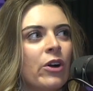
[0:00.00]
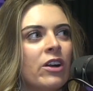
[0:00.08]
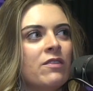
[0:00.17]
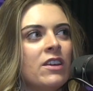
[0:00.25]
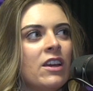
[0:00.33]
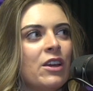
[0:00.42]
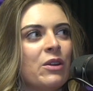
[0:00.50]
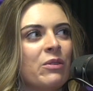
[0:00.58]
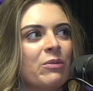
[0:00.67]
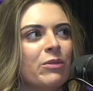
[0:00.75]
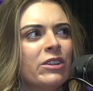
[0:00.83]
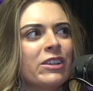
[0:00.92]
our
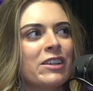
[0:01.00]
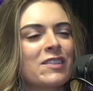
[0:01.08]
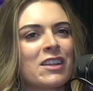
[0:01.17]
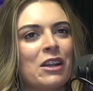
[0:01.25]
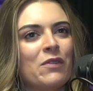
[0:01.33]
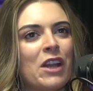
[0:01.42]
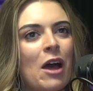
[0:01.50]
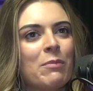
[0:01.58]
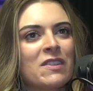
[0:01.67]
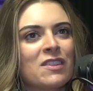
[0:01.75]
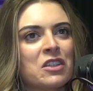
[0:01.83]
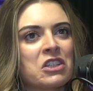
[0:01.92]
VA really is kind of an
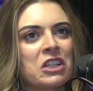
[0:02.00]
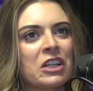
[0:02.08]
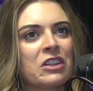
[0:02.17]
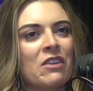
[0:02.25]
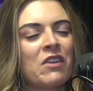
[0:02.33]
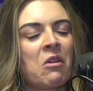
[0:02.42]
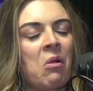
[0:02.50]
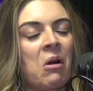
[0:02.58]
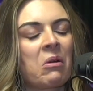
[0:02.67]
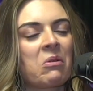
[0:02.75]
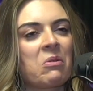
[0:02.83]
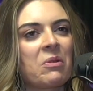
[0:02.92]
epicenter. They've got a
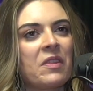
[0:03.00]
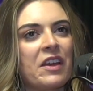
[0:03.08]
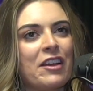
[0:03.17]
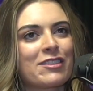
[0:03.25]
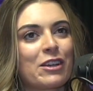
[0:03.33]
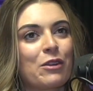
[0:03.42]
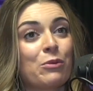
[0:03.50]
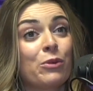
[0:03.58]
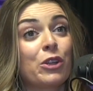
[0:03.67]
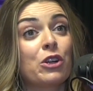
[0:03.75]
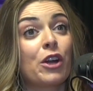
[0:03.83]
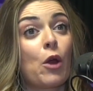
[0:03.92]
lot of cool things. They got a
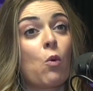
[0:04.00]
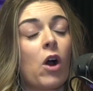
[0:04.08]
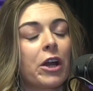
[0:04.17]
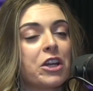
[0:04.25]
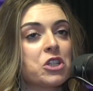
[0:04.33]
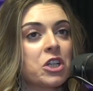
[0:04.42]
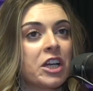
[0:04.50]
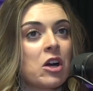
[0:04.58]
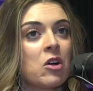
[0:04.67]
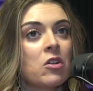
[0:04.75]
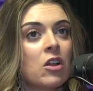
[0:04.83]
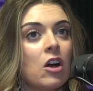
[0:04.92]
really great walking
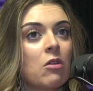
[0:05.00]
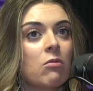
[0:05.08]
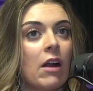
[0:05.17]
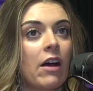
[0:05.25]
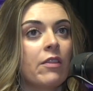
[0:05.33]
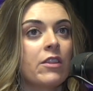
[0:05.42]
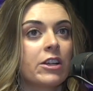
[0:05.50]
trail around their